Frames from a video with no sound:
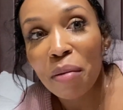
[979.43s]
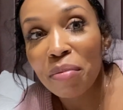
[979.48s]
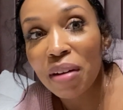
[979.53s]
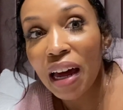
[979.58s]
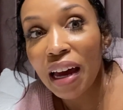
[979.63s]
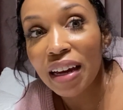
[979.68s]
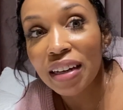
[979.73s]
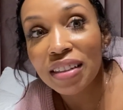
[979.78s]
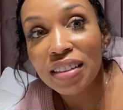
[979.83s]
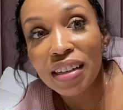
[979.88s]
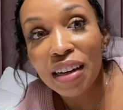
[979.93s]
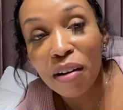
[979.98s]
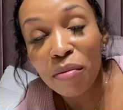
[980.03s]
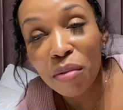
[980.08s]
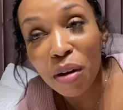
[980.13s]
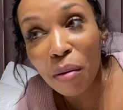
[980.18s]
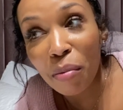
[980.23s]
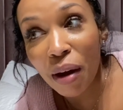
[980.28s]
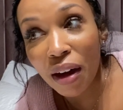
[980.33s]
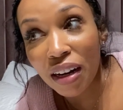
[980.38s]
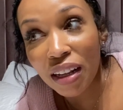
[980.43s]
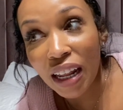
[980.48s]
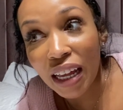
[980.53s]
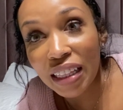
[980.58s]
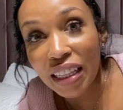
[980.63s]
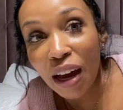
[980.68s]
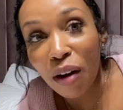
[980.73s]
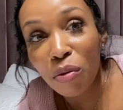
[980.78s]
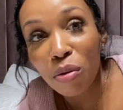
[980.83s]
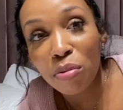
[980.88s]
like, tell me about it. Like,
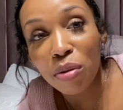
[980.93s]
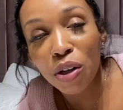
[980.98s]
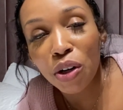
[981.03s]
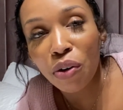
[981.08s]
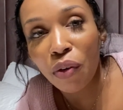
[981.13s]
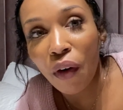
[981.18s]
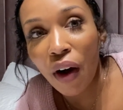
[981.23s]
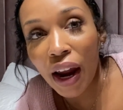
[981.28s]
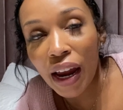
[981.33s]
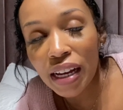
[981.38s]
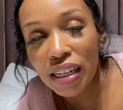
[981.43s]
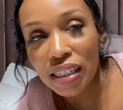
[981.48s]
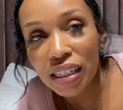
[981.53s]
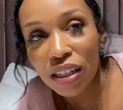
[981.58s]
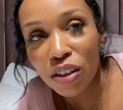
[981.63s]
that would be crazy.